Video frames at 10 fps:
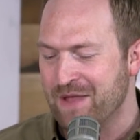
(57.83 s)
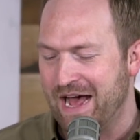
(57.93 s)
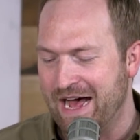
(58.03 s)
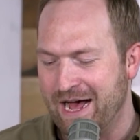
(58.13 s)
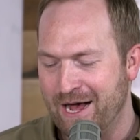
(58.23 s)

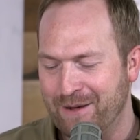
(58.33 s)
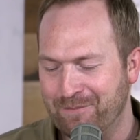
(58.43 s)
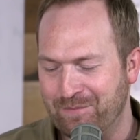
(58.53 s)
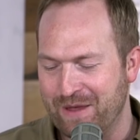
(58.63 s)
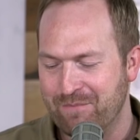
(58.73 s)

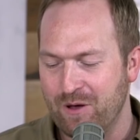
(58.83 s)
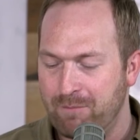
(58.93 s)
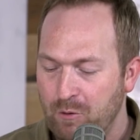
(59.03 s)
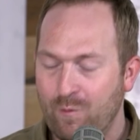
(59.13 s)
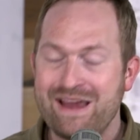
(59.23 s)

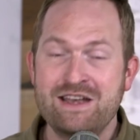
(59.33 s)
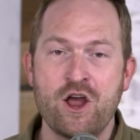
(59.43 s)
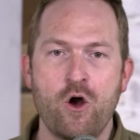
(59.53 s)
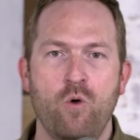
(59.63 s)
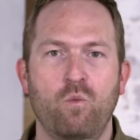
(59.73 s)
But we
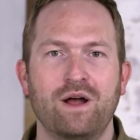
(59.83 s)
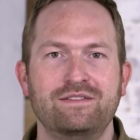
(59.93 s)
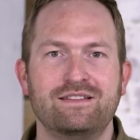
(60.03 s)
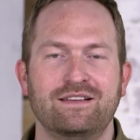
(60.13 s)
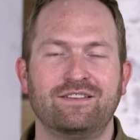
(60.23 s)
know
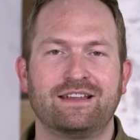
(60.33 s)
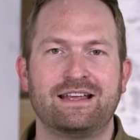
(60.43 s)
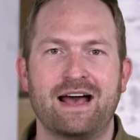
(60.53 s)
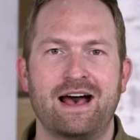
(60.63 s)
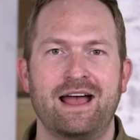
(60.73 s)
what this
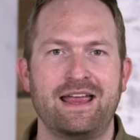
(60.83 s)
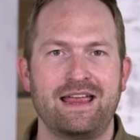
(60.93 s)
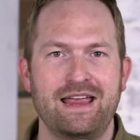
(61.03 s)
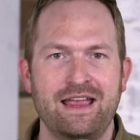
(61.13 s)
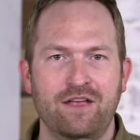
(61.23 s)
guy
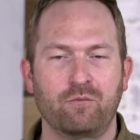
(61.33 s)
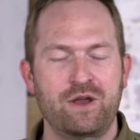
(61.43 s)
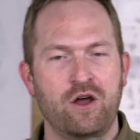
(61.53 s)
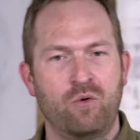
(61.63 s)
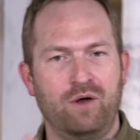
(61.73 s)
is. We
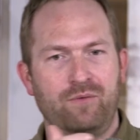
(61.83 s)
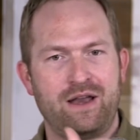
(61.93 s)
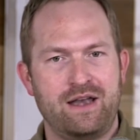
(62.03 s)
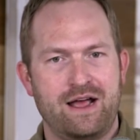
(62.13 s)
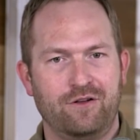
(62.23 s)
know what
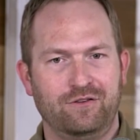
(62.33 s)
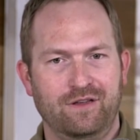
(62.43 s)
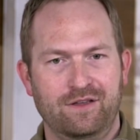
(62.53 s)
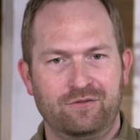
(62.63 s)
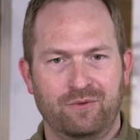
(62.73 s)
Rittenhouse
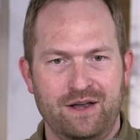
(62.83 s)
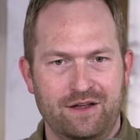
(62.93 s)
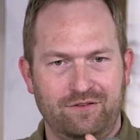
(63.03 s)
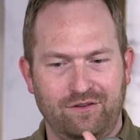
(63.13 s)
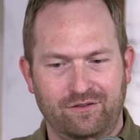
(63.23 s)
is.
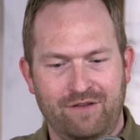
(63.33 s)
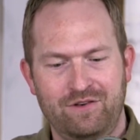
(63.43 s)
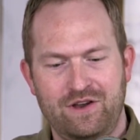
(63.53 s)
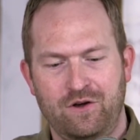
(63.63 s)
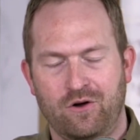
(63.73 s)
Rittenhouse is a
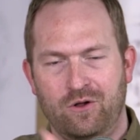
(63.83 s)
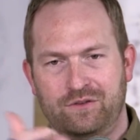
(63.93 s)
17-year-old.